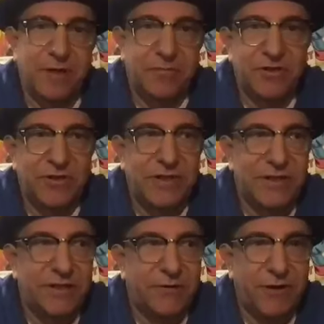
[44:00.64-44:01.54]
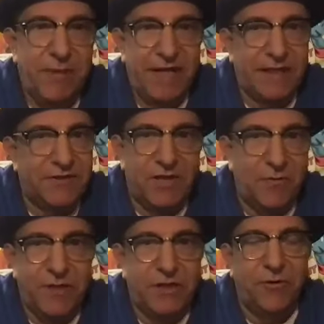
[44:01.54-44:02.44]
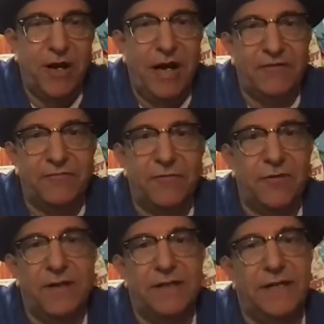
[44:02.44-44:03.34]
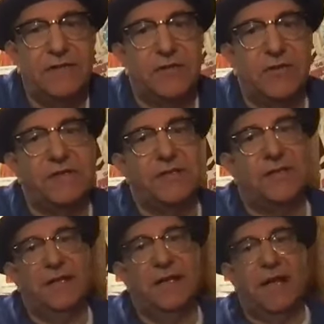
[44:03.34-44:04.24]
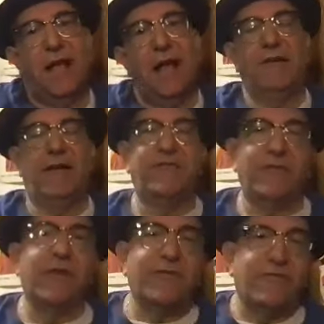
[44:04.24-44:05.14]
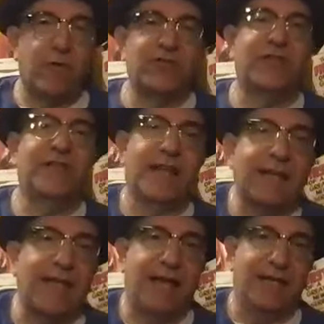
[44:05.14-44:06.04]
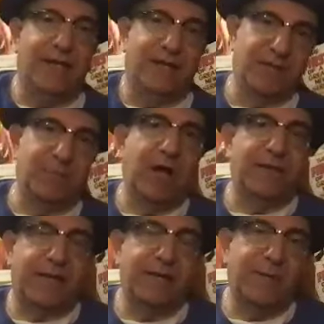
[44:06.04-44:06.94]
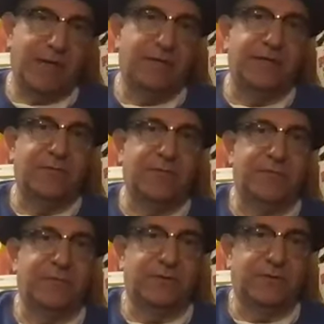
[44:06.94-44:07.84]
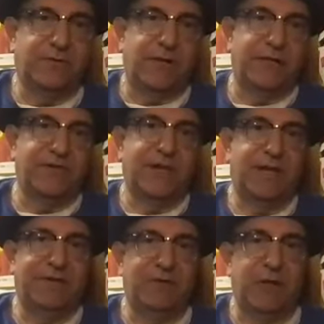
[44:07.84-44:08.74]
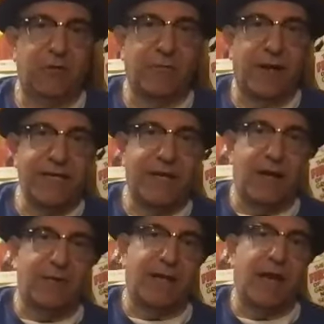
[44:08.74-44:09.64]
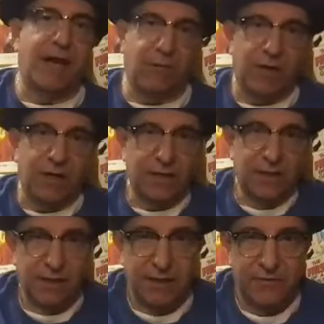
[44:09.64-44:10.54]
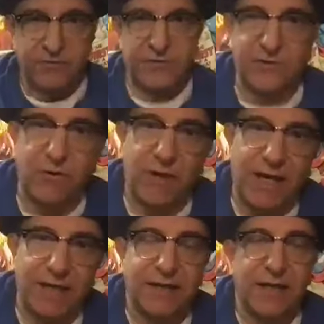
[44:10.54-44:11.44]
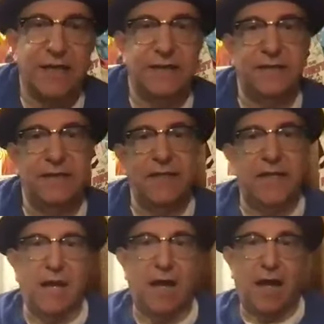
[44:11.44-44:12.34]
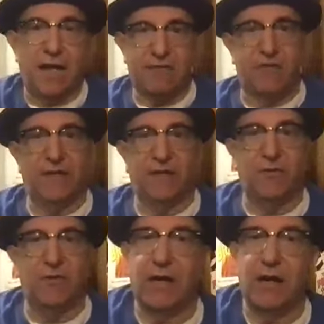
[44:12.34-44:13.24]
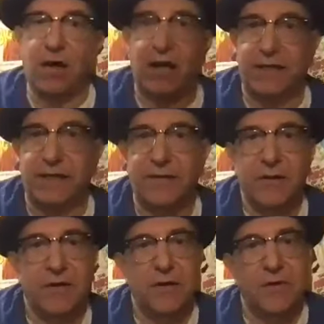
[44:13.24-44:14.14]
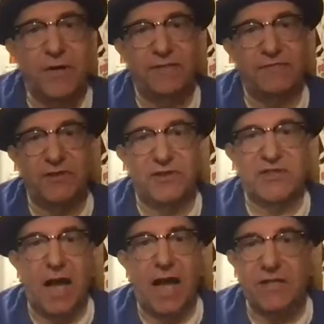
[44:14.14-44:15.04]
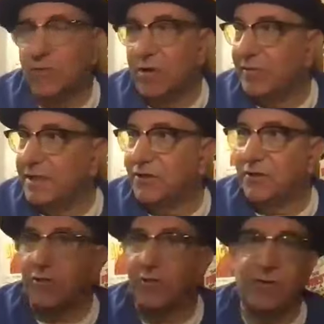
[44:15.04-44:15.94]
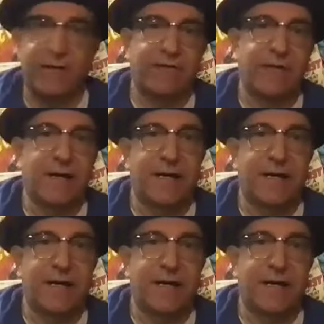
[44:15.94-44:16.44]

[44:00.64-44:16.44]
published in these literary magazines? That's not what you were hired for. And so I feel very fortunate that I landed in the spot that I'm in, is what I'm trying to say. Even though right now in Iowa, there's this whole anti-DEI thing going on, and we have to disguise what we do with